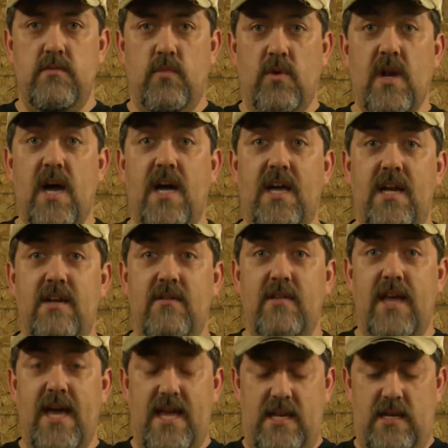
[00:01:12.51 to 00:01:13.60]
we're not going to do
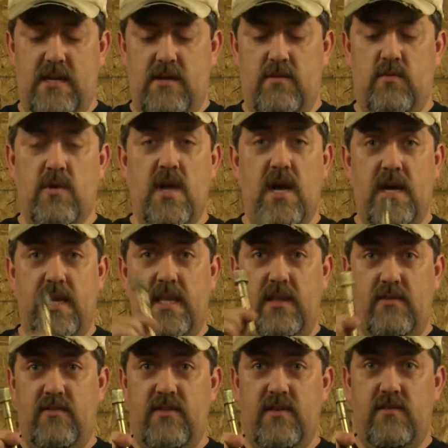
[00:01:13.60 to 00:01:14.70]
that. We're not going to
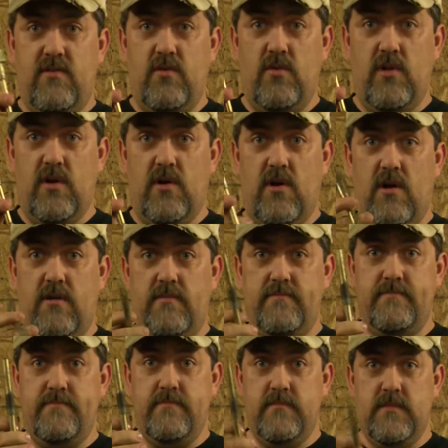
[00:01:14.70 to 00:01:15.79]
use this tool at all,
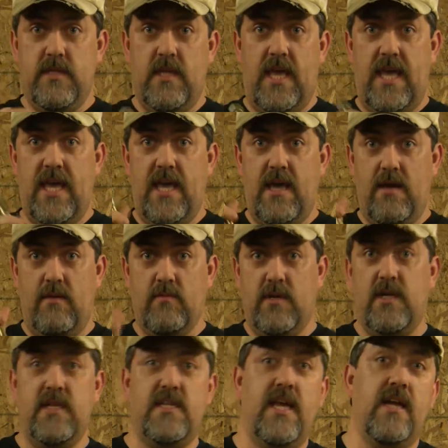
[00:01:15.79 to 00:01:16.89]
and we're
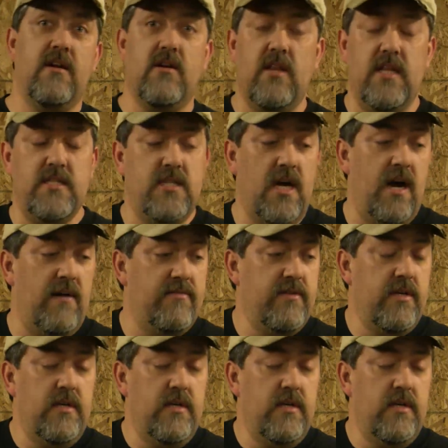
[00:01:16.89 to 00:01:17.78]
going to take your clutch off.